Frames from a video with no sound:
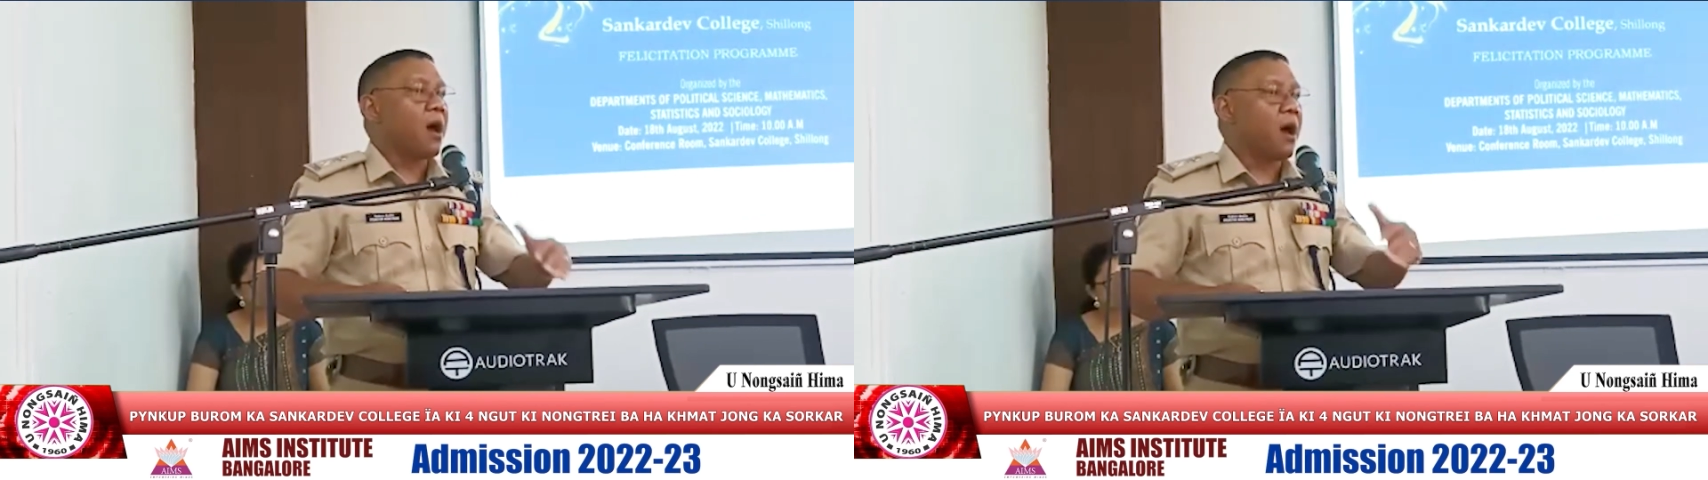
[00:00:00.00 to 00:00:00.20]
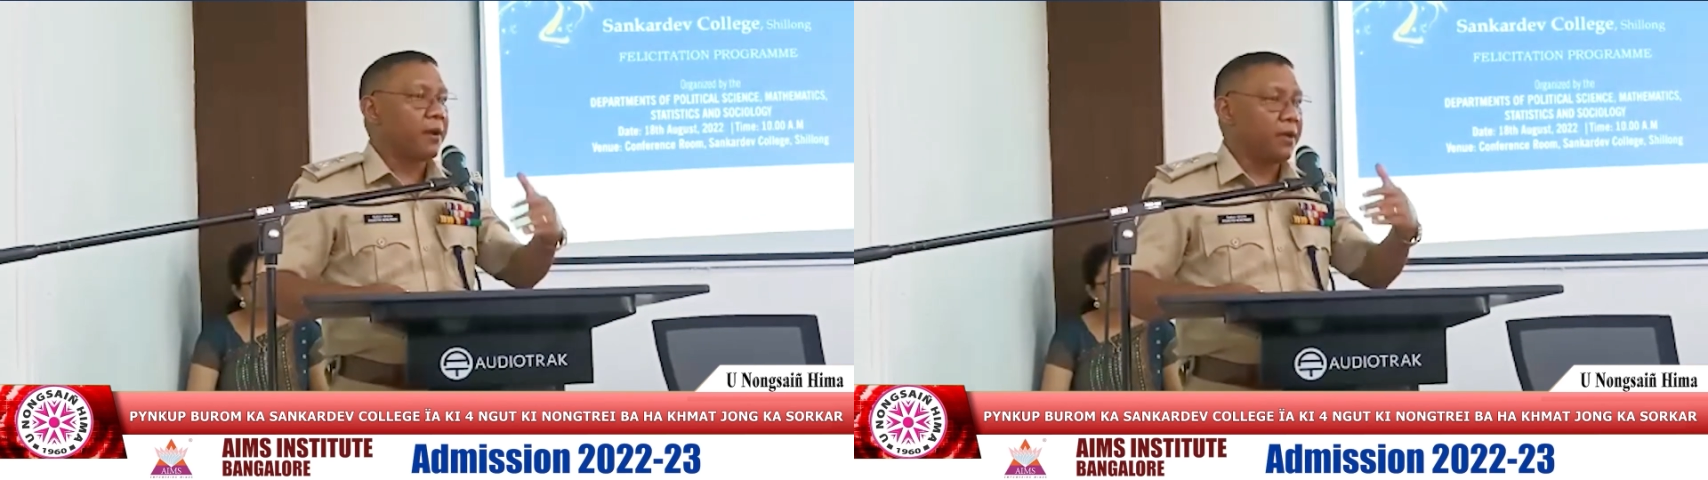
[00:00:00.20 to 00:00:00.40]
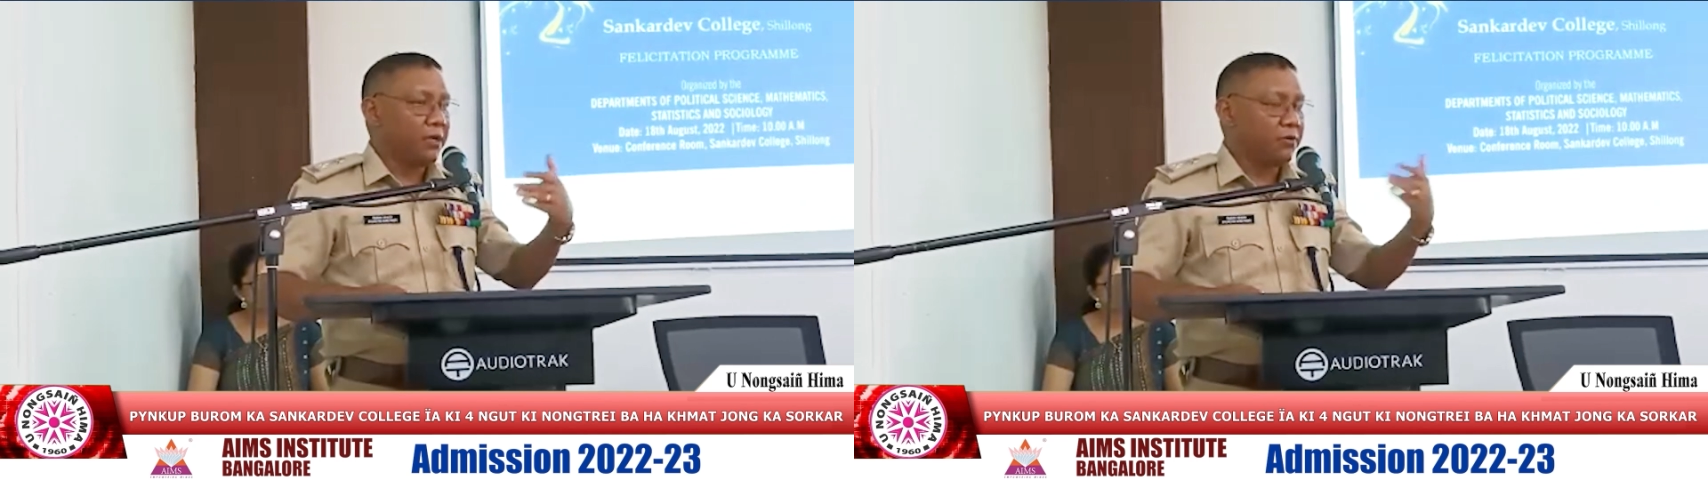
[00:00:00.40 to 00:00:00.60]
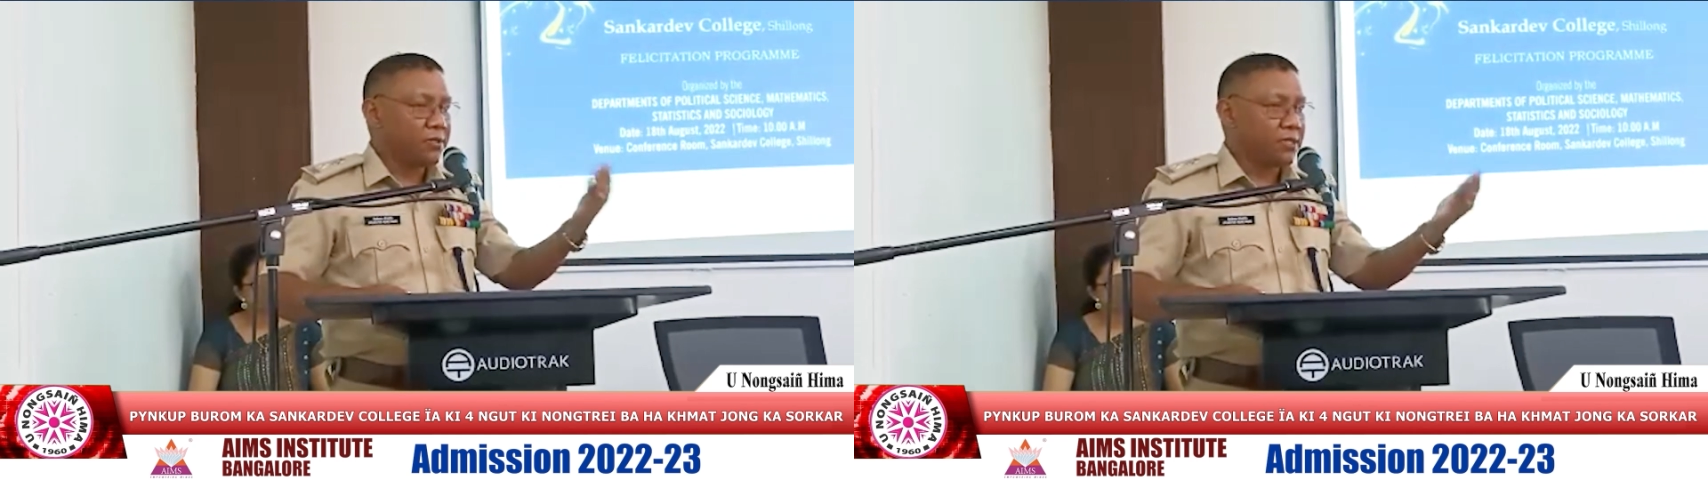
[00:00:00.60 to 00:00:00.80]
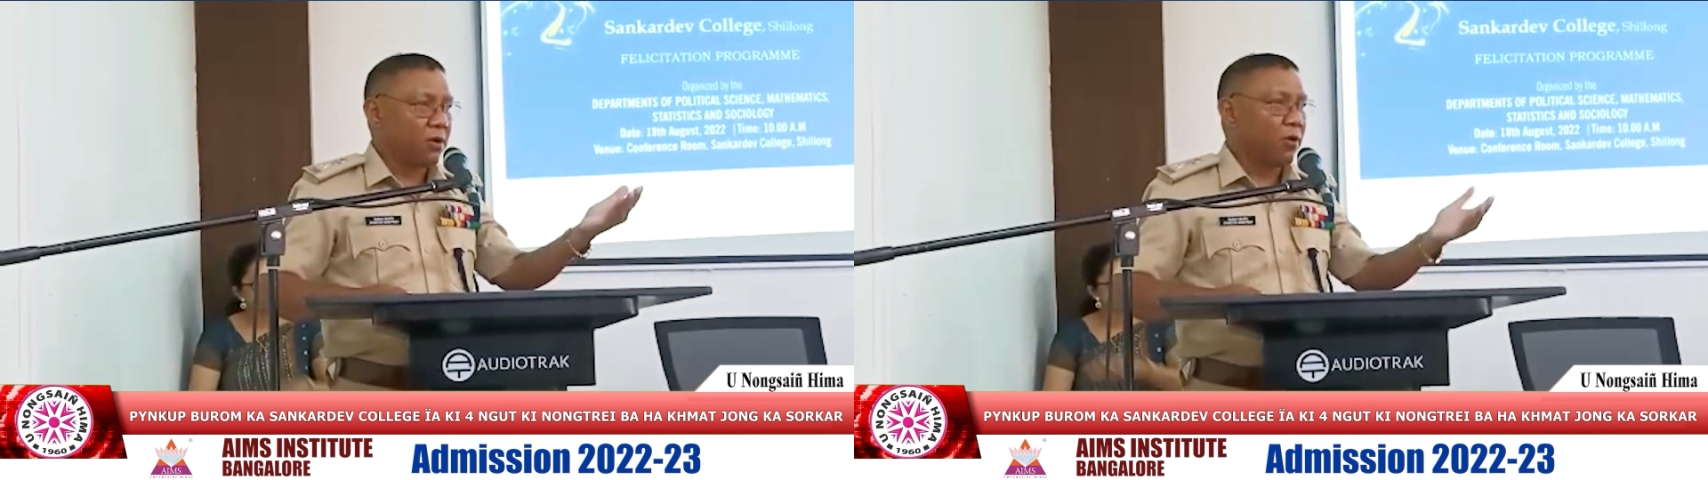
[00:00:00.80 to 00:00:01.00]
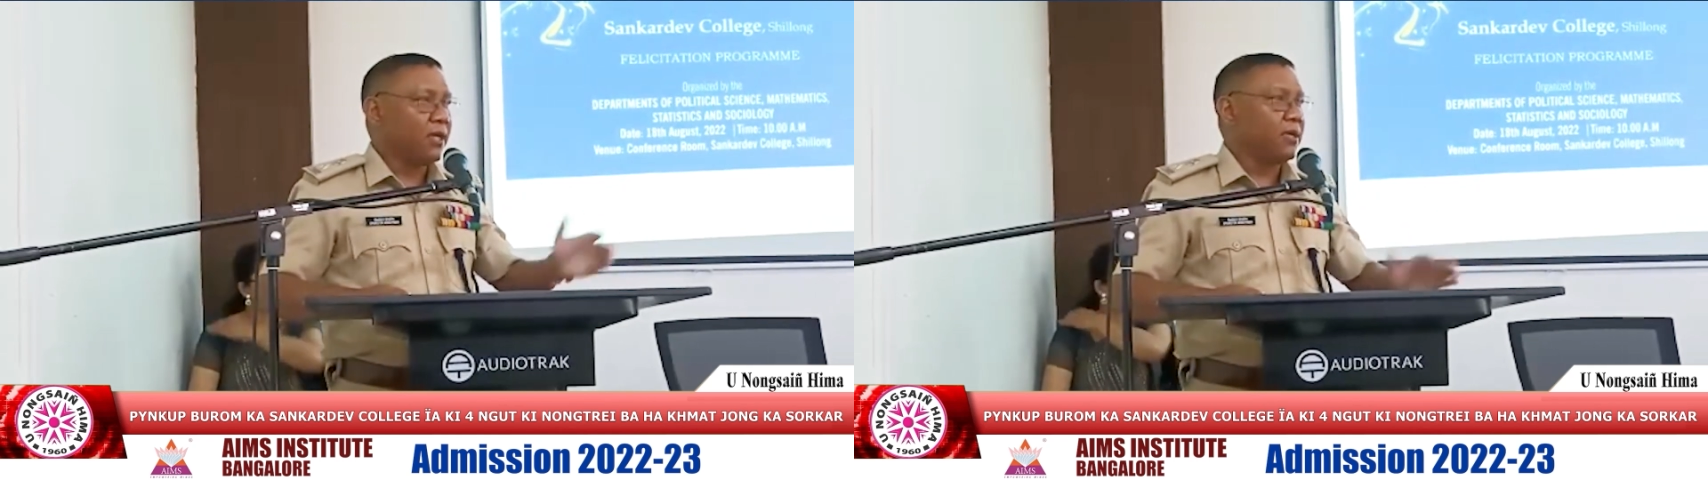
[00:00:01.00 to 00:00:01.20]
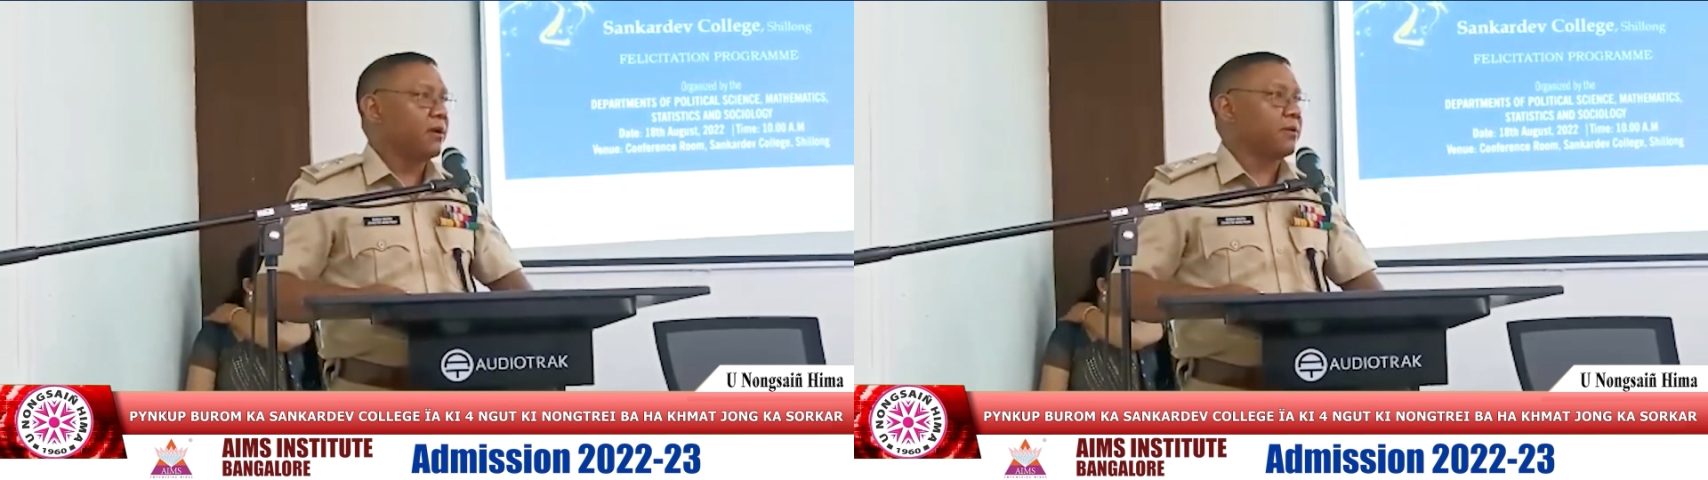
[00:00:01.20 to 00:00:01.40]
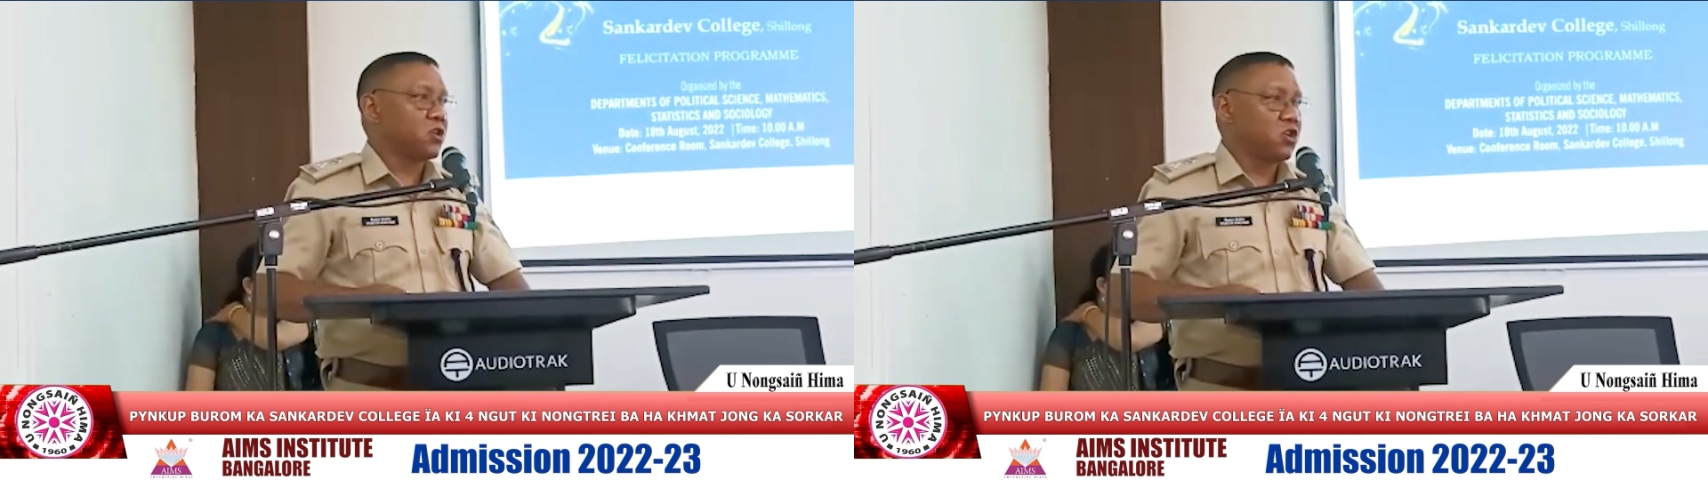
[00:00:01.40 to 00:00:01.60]
are increasing only
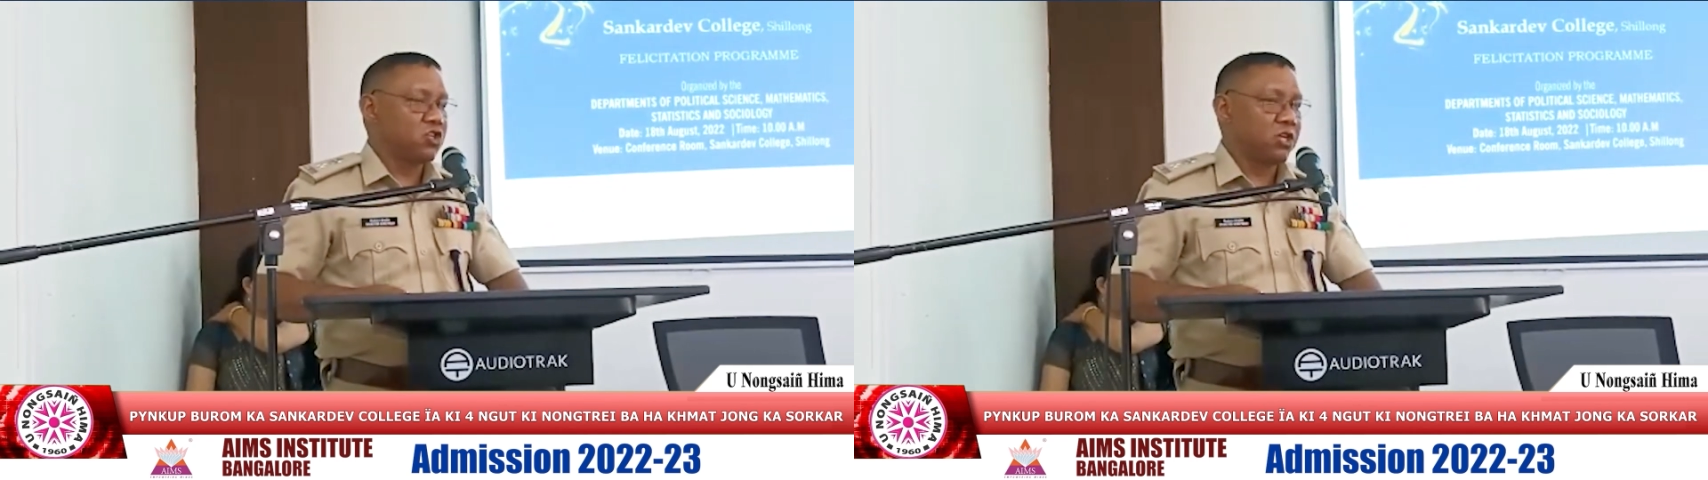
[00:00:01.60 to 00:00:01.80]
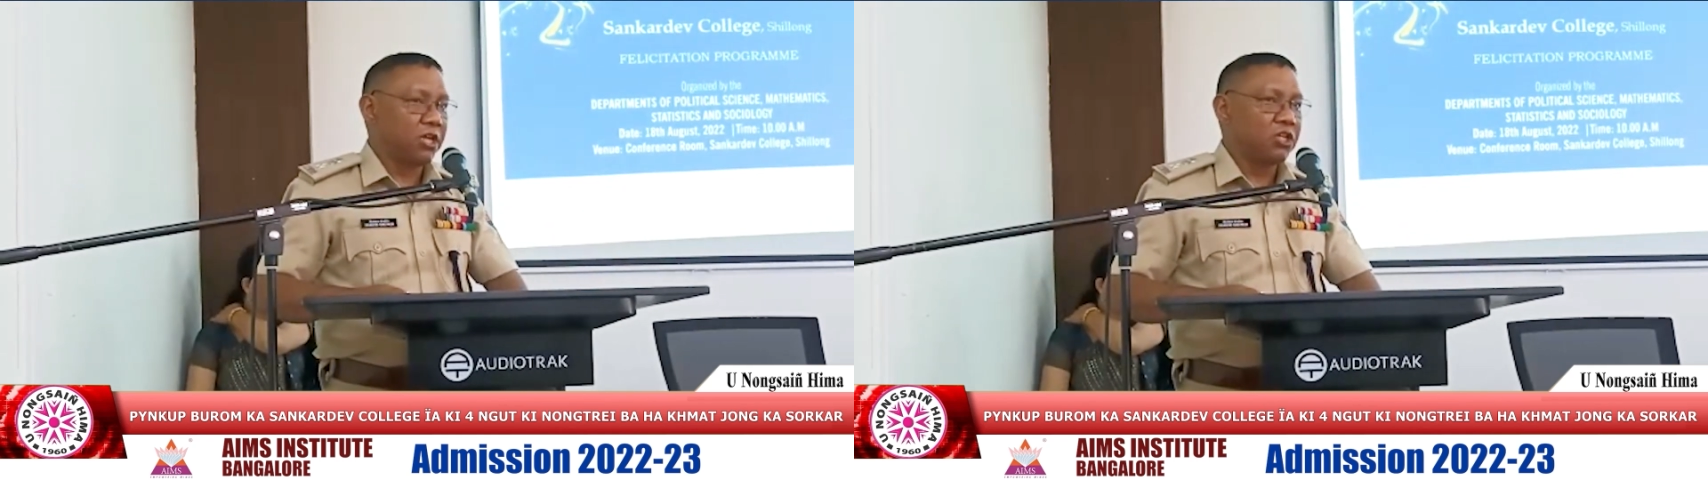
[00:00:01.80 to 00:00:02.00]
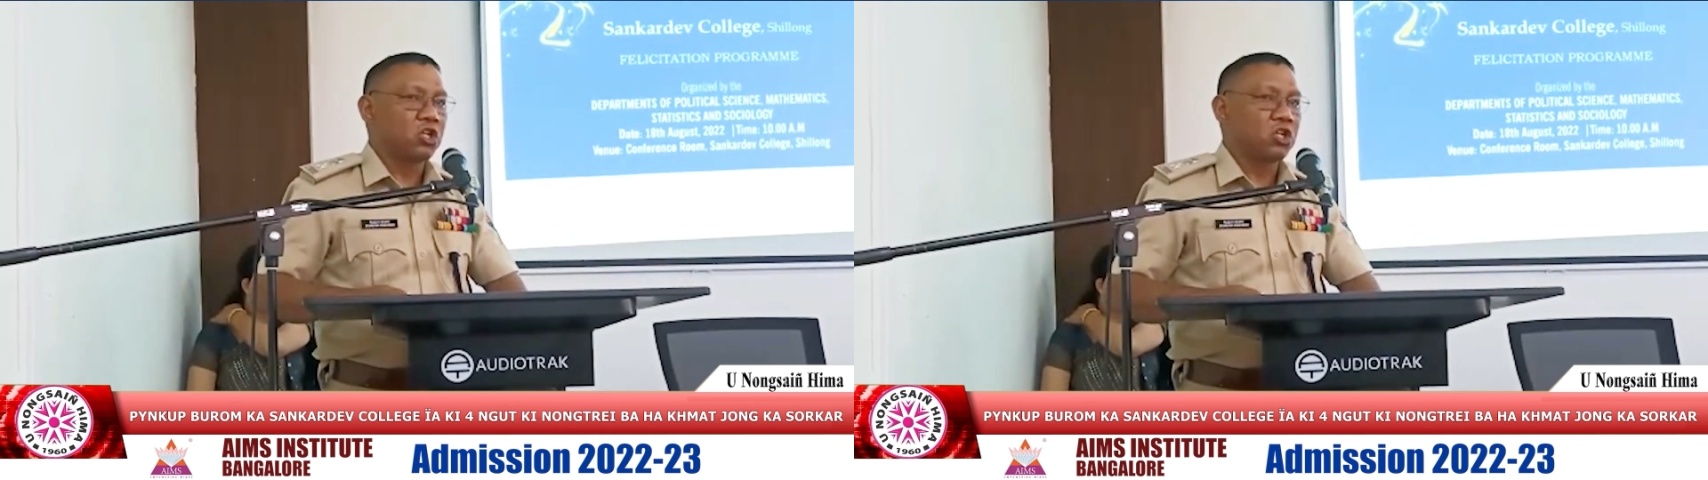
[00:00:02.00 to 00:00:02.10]
registration in